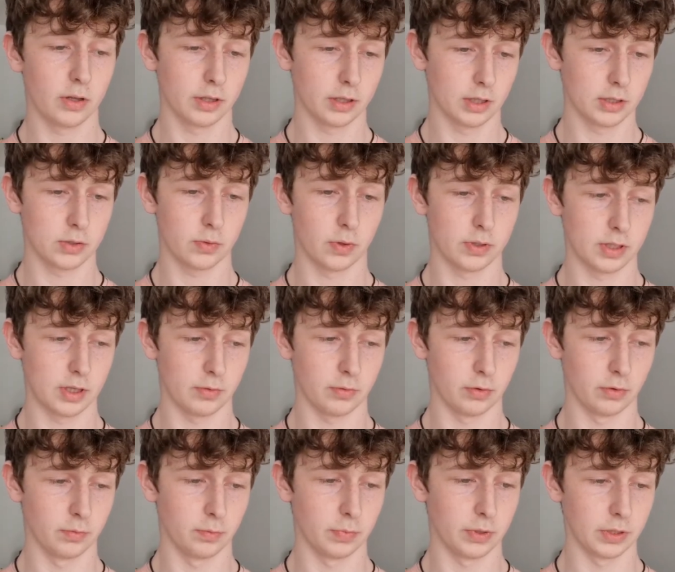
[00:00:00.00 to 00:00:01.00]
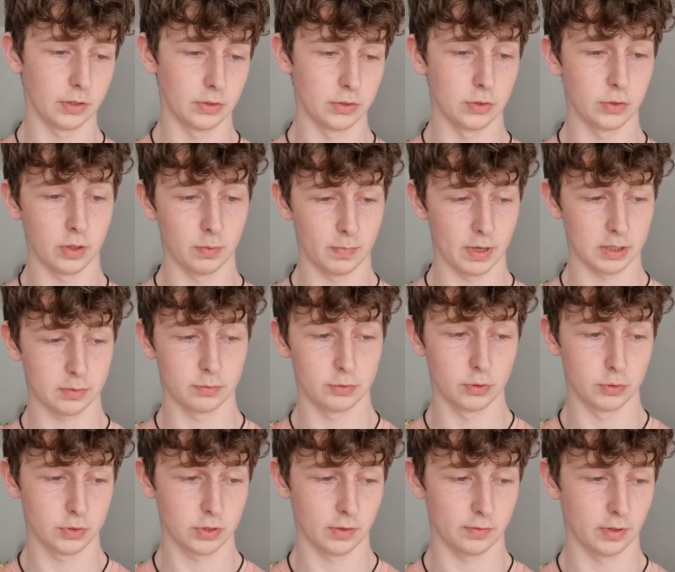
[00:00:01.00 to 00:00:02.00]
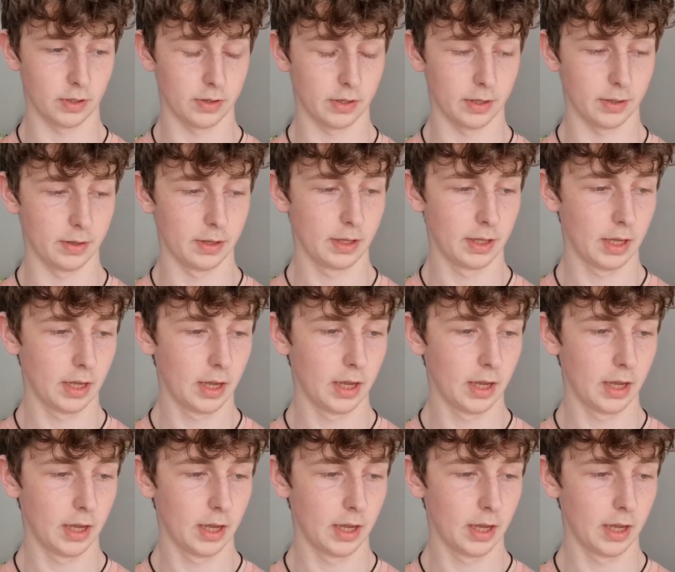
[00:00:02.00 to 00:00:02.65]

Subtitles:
I think it's quite different because you can mass produce stuff like that.